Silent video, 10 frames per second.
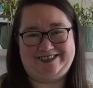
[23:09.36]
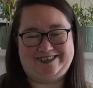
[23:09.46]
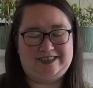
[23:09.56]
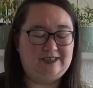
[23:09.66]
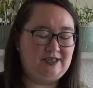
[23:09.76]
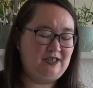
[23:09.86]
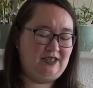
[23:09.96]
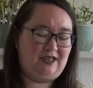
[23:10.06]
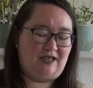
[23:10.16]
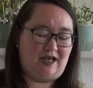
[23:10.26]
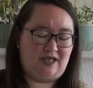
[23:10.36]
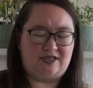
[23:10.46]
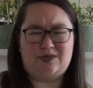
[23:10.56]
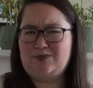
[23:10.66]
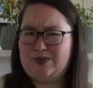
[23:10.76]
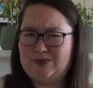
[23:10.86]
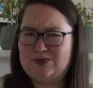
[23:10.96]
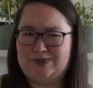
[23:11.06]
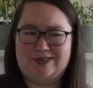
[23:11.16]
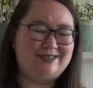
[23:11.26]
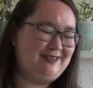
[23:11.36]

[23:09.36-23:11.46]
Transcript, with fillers: uh, don't we all?